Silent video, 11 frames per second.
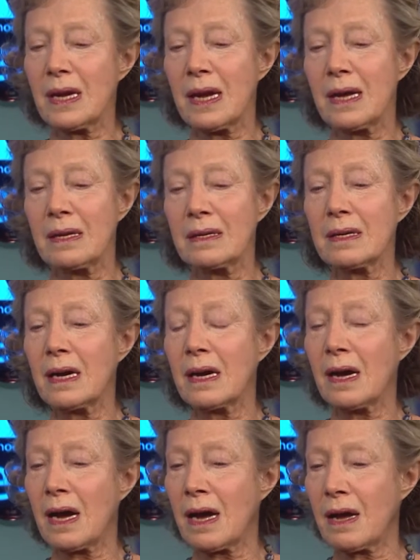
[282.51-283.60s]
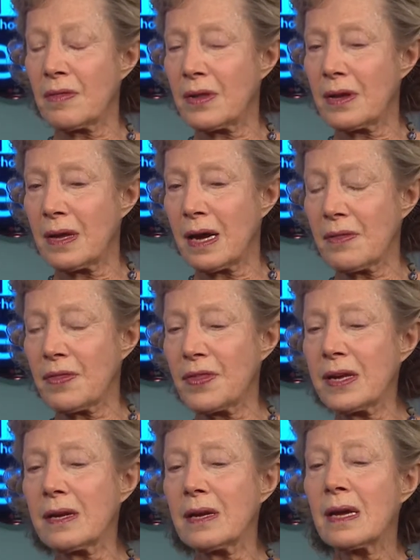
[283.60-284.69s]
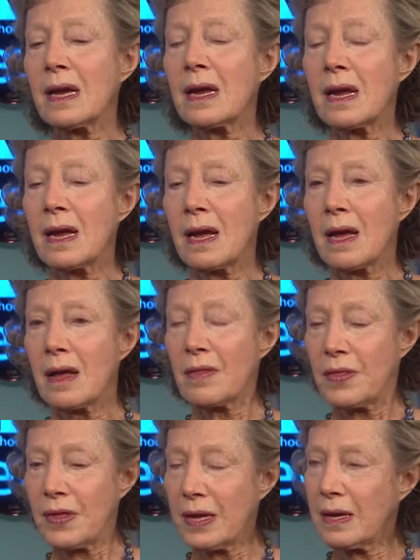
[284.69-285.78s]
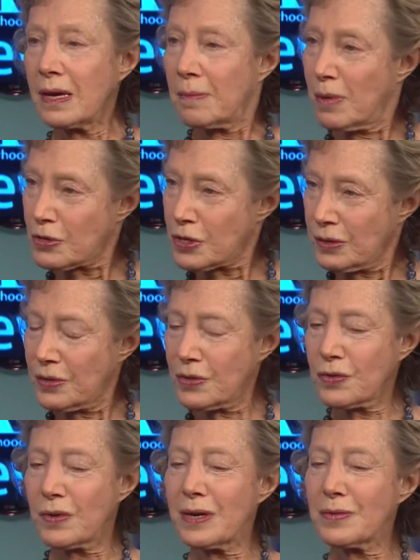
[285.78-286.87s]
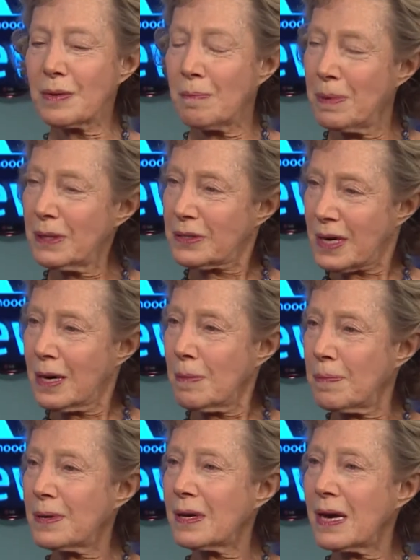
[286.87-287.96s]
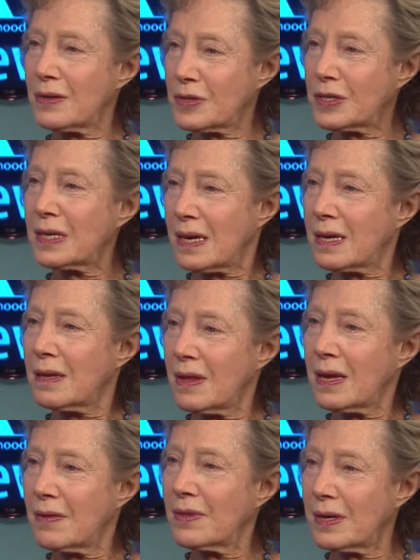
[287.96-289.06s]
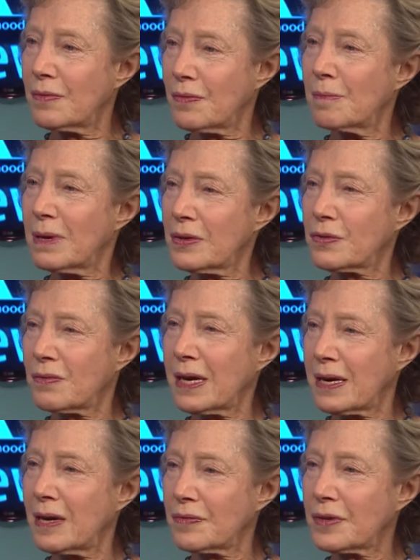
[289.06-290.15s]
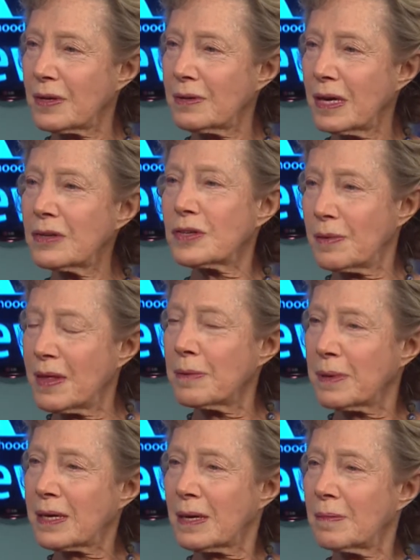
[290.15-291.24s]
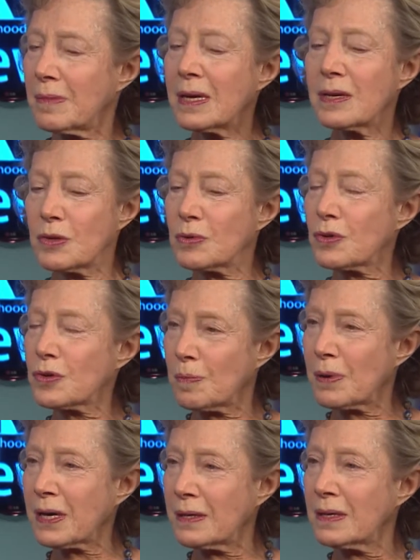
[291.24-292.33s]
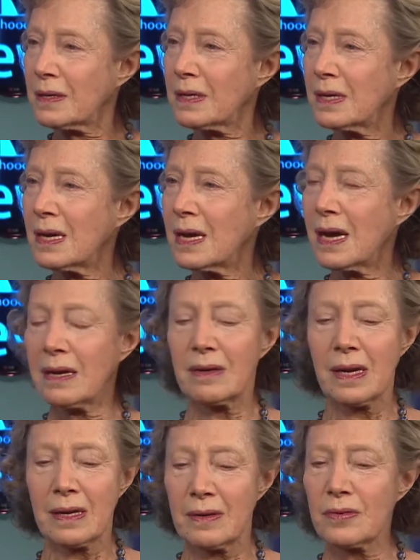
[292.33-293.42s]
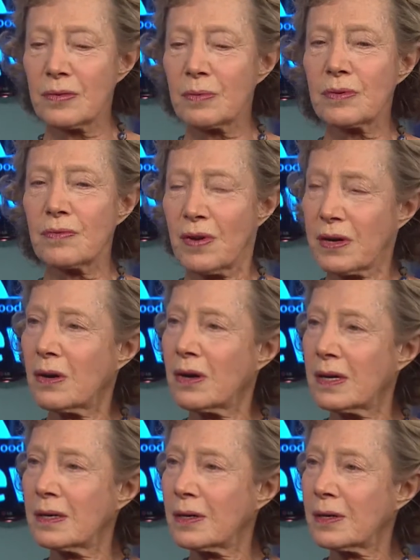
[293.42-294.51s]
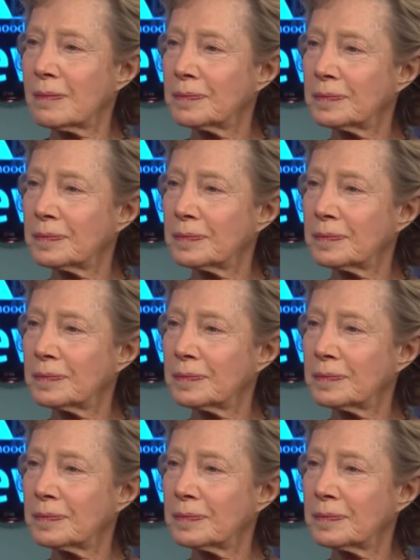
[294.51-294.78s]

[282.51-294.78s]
And I, I think the emotional distress built up as she, in, in, the months right after, and she then became, she was also pregnant, and, and this was very hard on her.